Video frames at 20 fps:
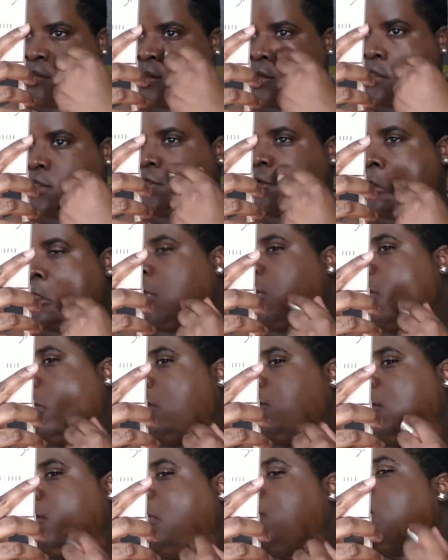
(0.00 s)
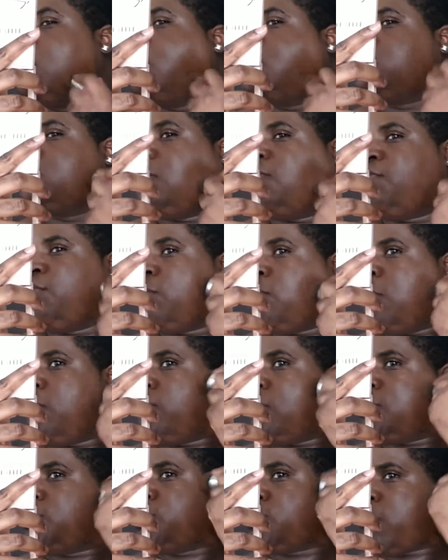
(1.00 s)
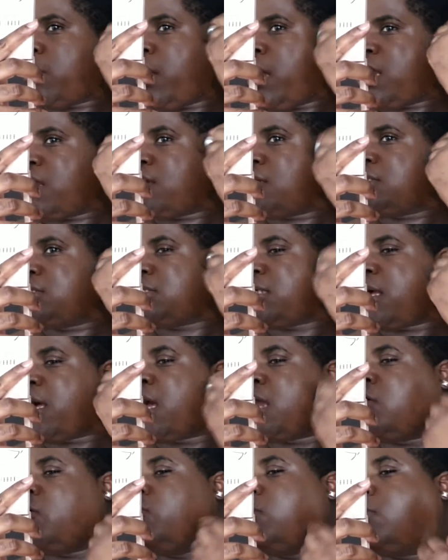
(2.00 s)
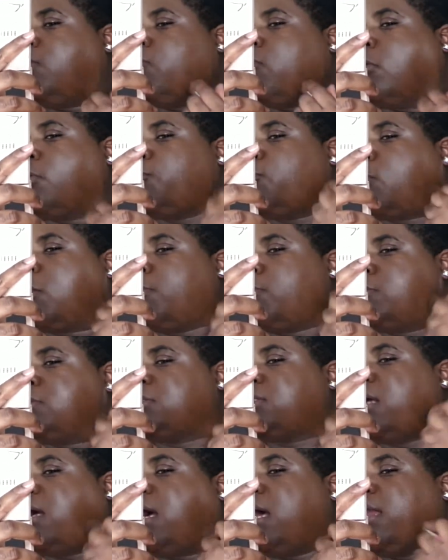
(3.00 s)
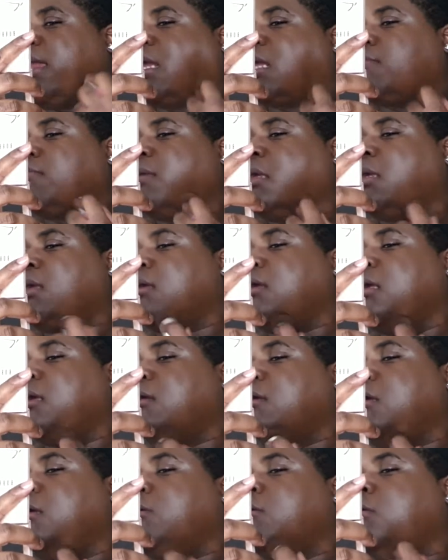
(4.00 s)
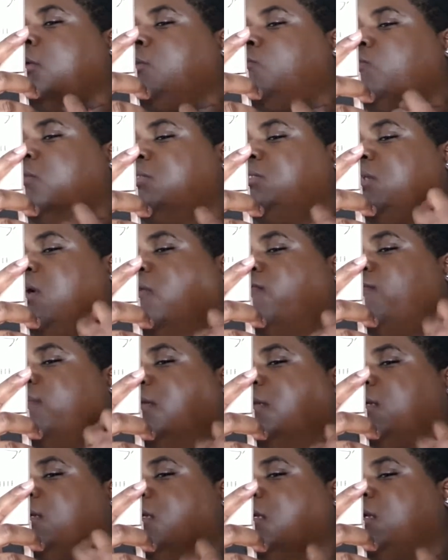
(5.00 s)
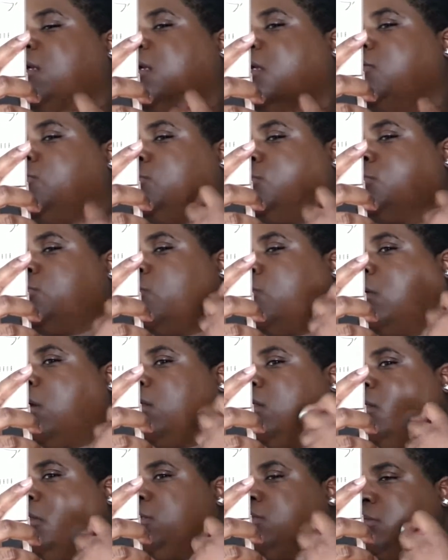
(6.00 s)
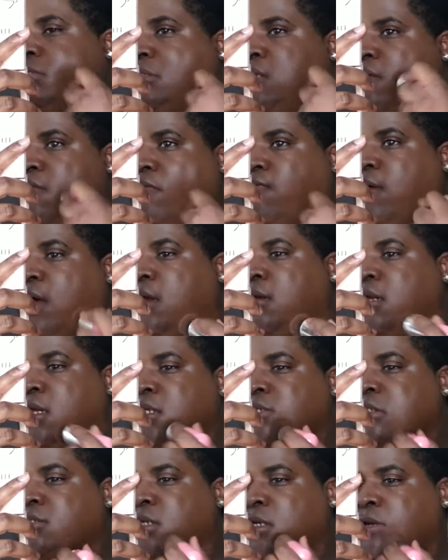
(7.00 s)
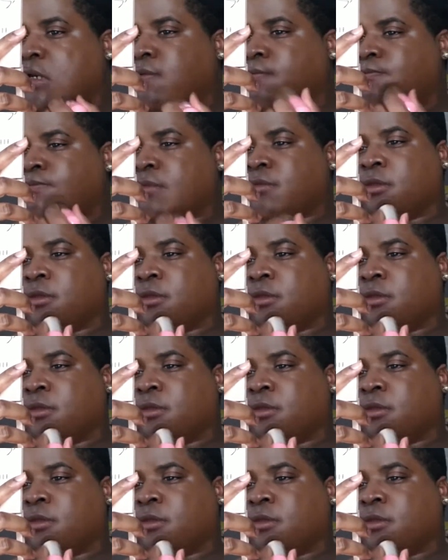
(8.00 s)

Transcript: So yeah. So if you're on the drier side or the more normal side like me, you will definitely enjoy this foundation.